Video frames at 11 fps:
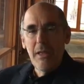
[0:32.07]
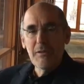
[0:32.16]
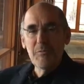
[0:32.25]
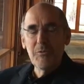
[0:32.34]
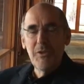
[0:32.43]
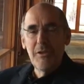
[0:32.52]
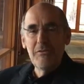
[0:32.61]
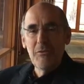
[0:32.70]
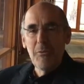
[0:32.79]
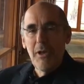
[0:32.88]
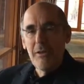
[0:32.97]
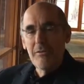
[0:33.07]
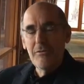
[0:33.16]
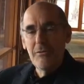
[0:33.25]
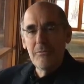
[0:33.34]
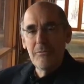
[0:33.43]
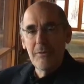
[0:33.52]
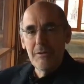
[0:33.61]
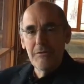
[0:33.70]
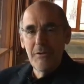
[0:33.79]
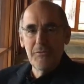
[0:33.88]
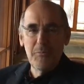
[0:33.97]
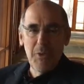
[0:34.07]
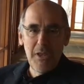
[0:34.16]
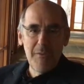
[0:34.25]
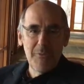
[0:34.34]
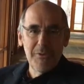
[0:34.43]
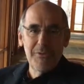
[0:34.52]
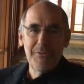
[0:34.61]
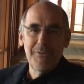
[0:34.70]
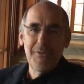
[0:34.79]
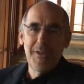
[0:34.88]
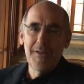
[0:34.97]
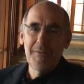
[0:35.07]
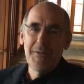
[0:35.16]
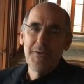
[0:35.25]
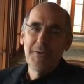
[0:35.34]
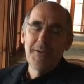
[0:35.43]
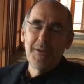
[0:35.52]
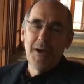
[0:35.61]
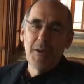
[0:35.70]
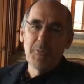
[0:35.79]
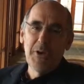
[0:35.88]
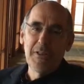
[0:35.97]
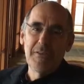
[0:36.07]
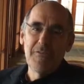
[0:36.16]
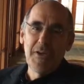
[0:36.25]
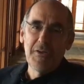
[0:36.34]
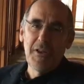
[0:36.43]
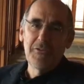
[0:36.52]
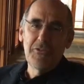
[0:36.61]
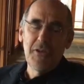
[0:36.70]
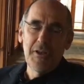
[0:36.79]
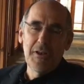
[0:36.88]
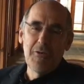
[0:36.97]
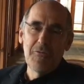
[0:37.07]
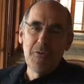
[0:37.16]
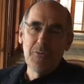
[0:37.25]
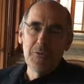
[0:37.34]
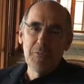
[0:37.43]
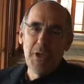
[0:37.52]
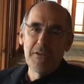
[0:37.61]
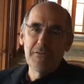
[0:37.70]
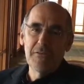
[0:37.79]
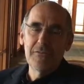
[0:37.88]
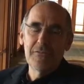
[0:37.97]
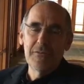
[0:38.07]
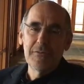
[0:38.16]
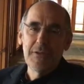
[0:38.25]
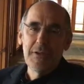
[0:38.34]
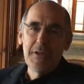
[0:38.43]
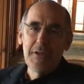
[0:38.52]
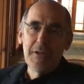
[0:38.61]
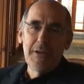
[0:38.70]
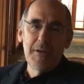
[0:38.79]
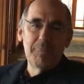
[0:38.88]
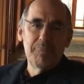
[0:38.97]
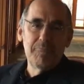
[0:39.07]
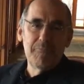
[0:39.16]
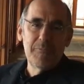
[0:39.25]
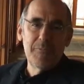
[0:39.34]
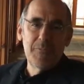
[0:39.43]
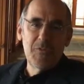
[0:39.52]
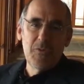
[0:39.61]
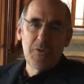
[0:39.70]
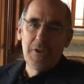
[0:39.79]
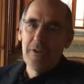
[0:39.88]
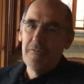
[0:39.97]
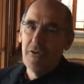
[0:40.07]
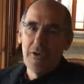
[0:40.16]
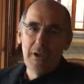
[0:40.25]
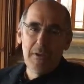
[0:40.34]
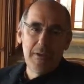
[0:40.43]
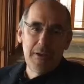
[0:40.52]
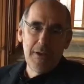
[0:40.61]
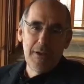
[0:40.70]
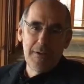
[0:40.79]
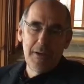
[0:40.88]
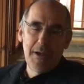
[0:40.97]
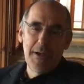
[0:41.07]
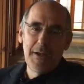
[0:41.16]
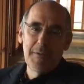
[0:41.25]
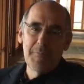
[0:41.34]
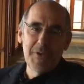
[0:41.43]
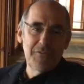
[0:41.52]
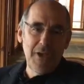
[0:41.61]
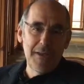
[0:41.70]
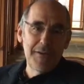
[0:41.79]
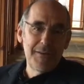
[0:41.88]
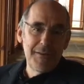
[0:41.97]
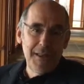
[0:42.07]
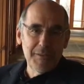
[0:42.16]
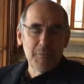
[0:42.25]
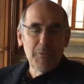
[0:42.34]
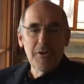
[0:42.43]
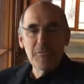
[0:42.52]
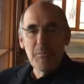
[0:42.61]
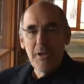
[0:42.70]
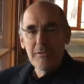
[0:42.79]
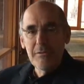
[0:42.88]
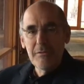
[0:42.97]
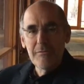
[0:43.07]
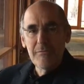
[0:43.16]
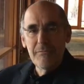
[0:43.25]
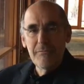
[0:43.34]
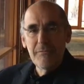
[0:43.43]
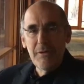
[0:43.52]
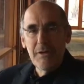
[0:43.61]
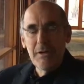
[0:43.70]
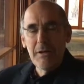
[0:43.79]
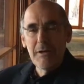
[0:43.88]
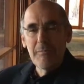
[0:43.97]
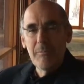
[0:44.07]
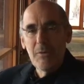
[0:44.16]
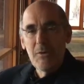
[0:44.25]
expertise around to assist me with uh, operating the foundation on a go-forward basis. I'm certainly very uh, um, excited at the prospect of uh,